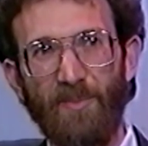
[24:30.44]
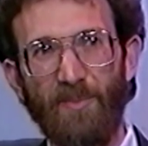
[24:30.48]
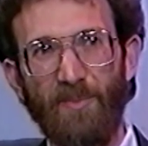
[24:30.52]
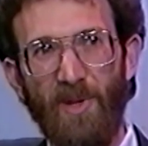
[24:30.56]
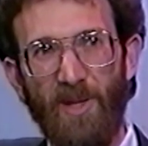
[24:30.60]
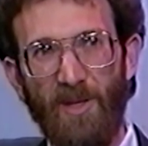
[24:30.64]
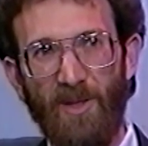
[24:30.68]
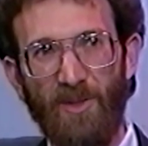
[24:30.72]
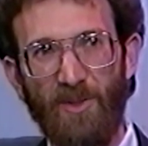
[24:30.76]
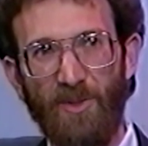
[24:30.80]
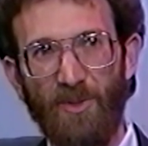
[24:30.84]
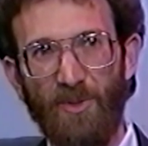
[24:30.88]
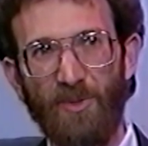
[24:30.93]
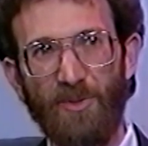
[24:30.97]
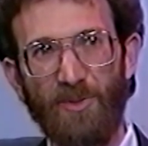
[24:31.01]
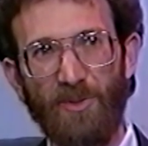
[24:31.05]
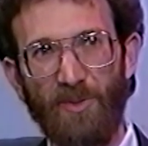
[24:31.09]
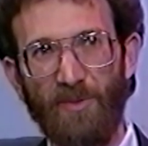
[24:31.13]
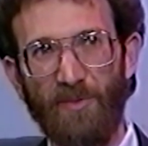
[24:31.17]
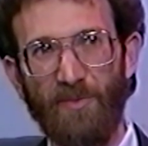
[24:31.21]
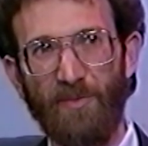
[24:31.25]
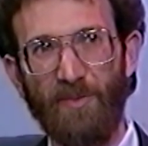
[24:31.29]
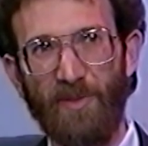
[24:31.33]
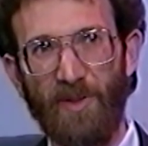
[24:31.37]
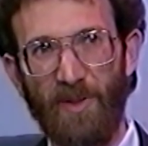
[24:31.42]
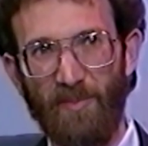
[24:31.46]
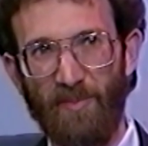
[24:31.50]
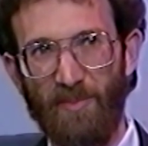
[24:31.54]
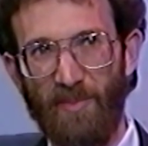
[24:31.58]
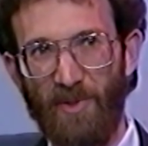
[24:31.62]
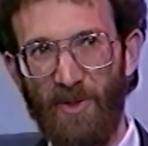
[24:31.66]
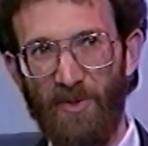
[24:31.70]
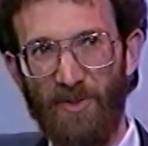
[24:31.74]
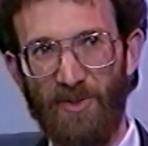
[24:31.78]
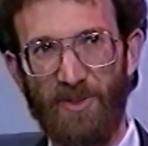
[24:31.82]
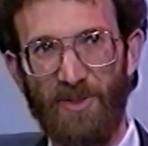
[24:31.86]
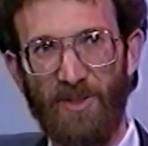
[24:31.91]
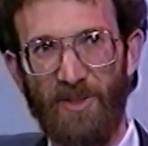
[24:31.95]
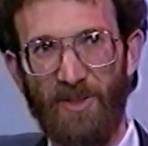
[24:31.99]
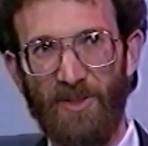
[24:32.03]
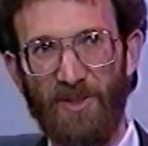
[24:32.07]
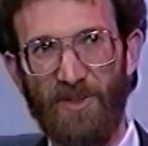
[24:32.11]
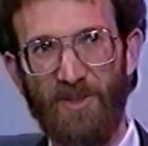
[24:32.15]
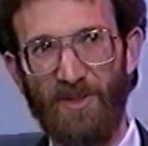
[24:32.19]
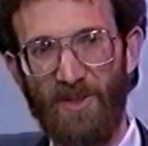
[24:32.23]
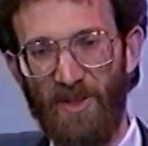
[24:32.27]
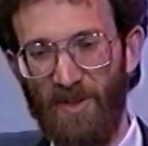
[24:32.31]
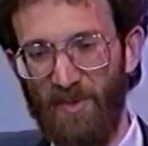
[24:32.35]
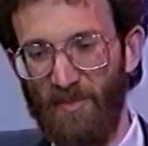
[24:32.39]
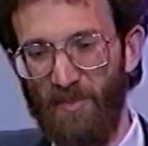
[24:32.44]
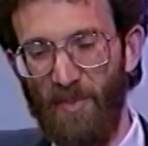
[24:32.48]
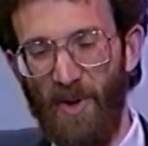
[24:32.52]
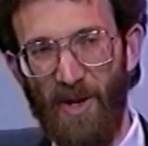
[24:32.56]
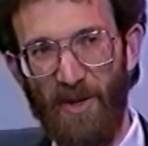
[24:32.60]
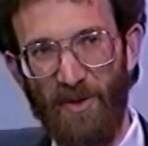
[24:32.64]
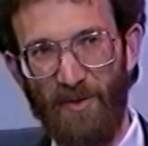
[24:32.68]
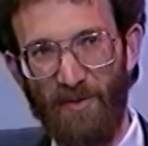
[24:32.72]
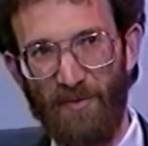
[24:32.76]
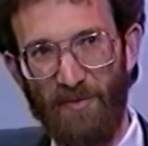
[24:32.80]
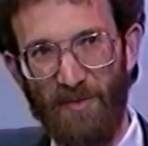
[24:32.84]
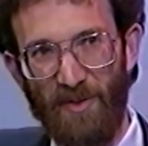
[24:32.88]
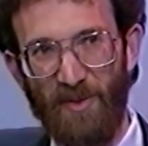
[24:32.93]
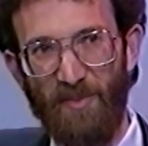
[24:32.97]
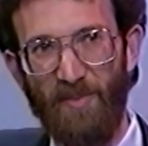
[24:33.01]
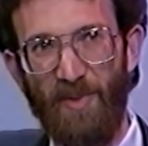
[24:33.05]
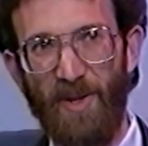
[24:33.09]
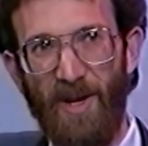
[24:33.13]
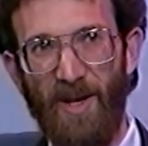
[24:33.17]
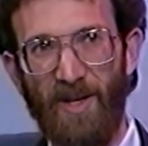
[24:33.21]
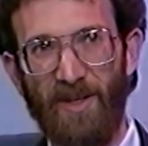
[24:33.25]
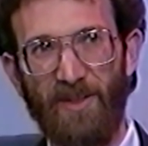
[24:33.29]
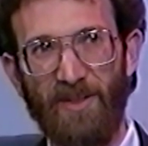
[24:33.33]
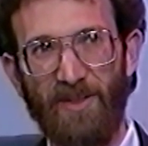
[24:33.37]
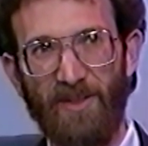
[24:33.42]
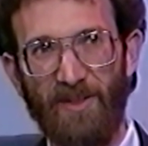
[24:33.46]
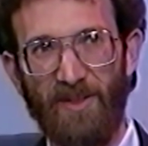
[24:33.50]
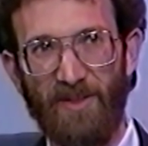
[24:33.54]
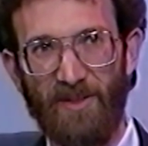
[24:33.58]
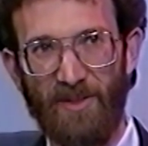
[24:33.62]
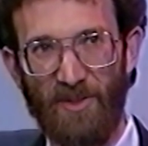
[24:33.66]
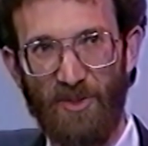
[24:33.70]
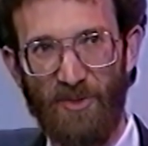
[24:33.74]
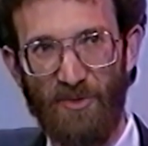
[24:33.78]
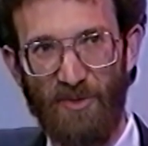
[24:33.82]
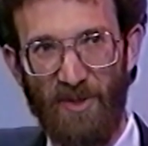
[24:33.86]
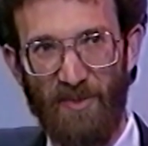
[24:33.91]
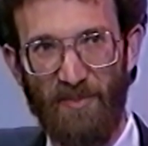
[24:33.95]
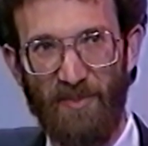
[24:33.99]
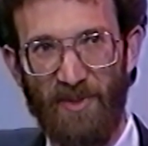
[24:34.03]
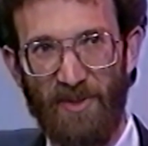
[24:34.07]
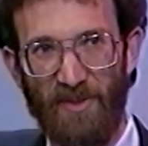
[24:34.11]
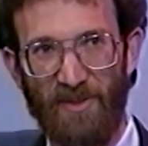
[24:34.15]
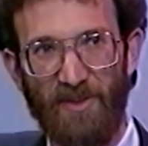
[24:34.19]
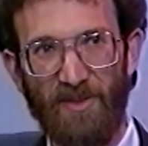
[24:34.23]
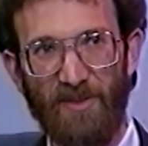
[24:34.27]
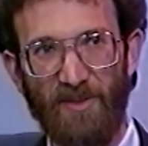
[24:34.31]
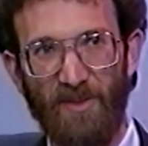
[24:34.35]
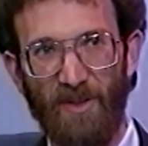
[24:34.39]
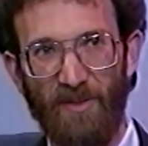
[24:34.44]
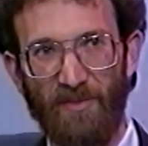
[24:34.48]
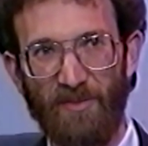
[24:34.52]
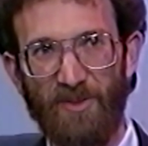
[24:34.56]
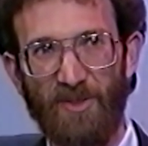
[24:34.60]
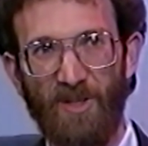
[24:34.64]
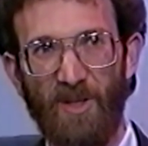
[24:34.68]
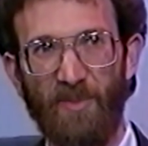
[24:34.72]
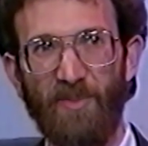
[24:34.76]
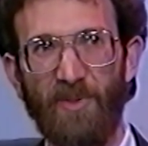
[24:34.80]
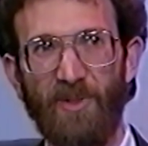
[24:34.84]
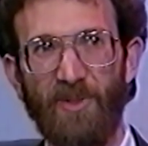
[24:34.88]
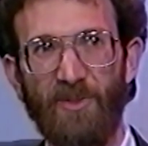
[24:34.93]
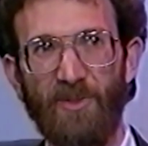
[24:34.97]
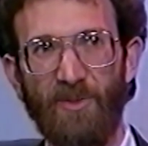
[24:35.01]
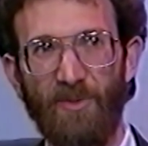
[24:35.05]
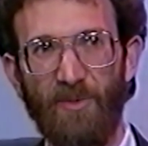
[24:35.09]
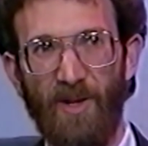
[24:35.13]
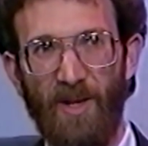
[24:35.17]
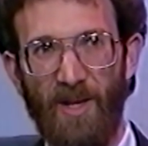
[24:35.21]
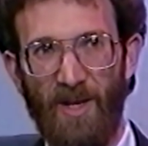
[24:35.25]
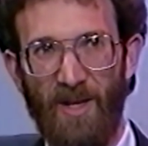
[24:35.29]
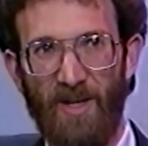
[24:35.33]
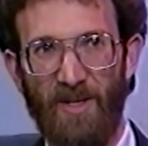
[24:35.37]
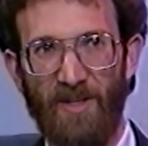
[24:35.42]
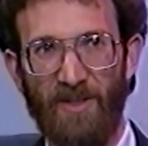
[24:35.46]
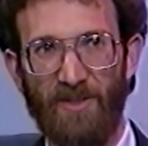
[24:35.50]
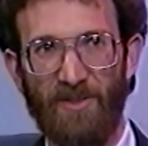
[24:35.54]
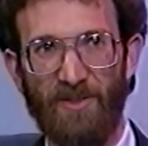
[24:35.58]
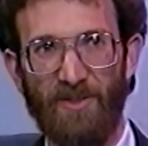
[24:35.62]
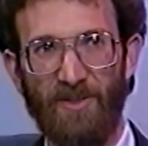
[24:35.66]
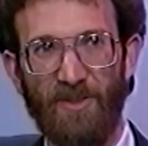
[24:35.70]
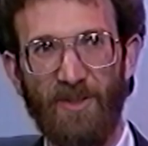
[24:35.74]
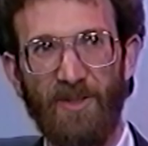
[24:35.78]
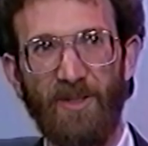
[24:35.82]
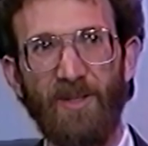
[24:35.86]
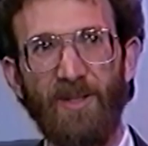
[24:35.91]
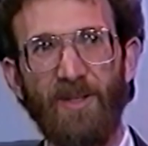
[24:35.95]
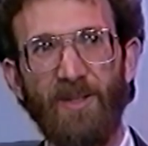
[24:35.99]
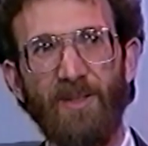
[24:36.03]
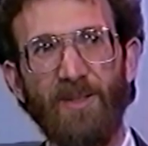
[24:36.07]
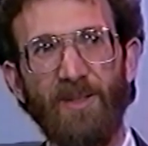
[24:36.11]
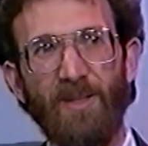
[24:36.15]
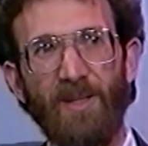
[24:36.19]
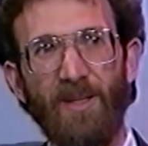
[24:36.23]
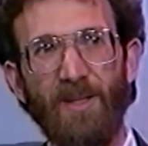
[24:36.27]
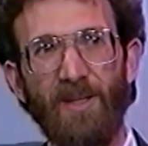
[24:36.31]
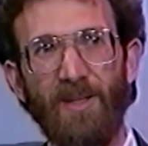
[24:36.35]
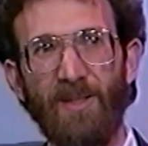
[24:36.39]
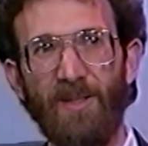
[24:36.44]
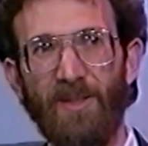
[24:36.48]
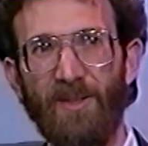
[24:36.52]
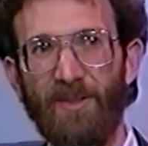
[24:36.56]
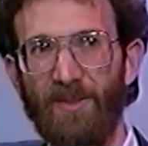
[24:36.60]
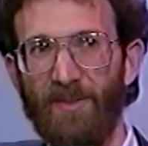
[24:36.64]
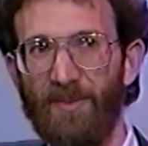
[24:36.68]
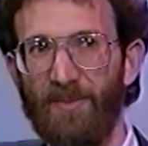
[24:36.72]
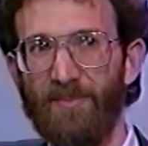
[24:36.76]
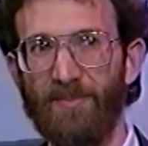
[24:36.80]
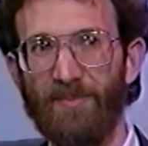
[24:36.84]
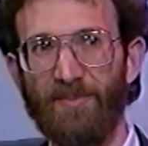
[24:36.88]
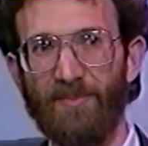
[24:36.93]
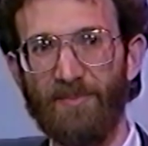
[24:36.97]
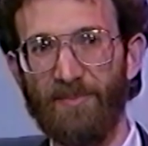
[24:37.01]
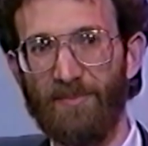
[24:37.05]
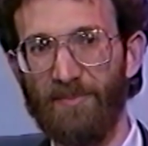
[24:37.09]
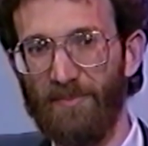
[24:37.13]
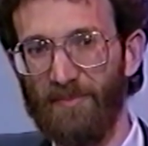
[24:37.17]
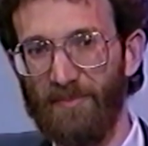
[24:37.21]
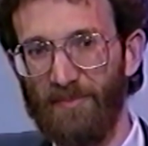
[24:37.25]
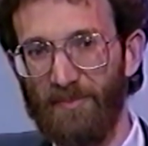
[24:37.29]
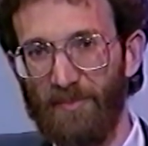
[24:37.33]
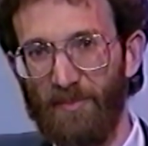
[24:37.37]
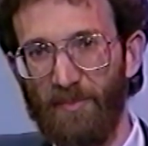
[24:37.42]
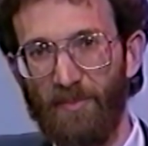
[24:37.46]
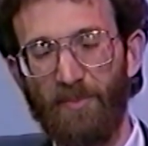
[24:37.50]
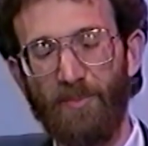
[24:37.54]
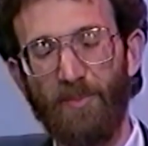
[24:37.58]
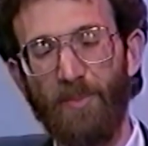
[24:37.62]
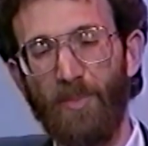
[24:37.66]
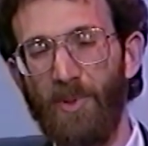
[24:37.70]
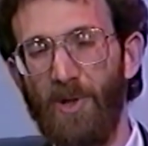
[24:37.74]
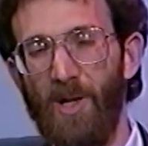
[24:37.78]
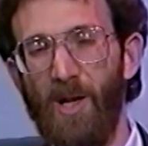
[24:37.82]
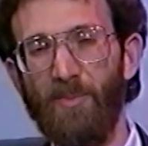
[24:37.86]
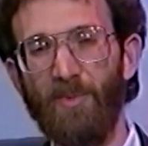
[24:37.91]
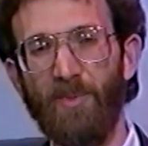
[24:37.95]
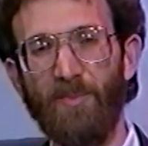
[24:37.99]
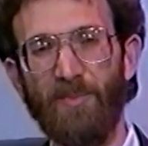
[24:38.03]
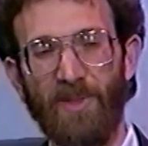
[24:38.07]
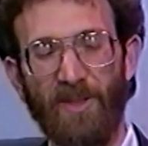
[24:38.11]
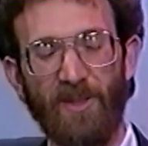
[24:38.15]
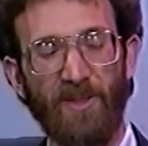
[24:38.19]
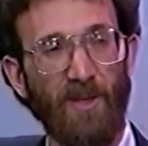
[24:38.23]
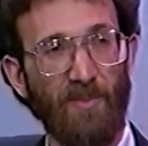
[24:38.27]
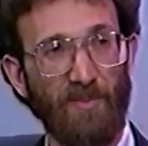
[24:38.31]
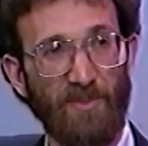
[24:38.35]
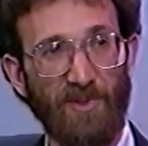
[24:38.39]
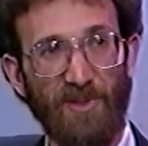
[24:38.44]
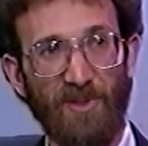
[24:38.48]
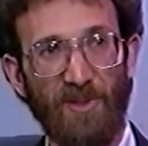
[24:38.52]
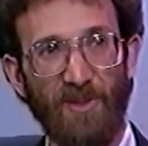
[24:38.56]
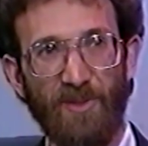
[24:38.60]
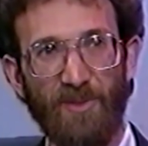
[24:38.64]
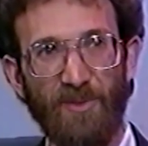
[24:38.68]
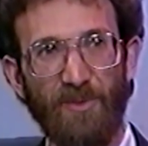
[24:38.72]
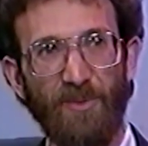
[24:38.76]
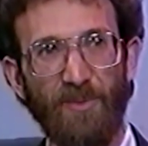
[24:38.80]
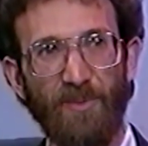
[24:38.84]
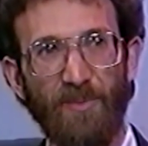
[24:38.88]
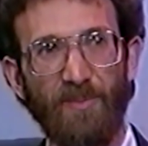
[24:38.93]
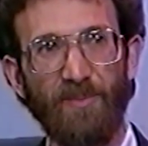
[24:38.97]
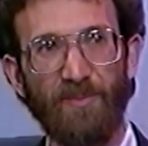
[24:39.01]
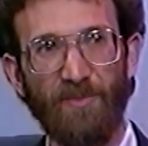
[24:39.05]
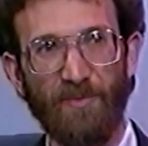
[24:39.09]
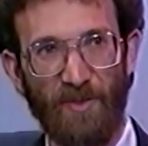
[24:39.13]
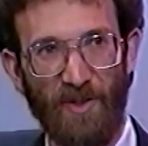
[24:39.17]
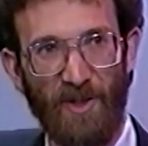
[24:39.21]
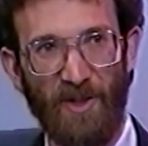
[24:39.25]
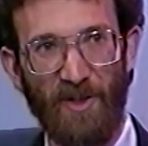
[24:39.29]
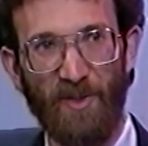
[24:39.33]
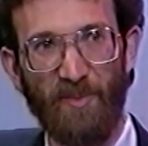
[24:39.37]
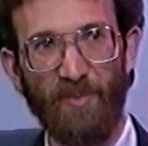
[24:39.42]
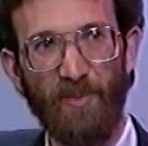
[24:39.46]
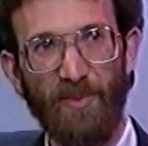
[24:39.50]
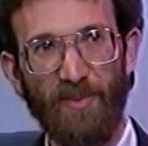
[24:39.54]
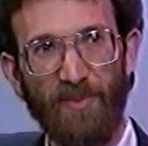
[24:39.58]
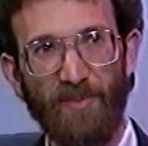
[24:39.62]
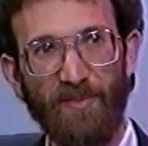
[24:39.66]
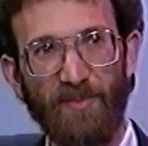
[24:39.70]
make use of hypnosis and biofeedback in the treatment of someone who has a problem that comes to you for help?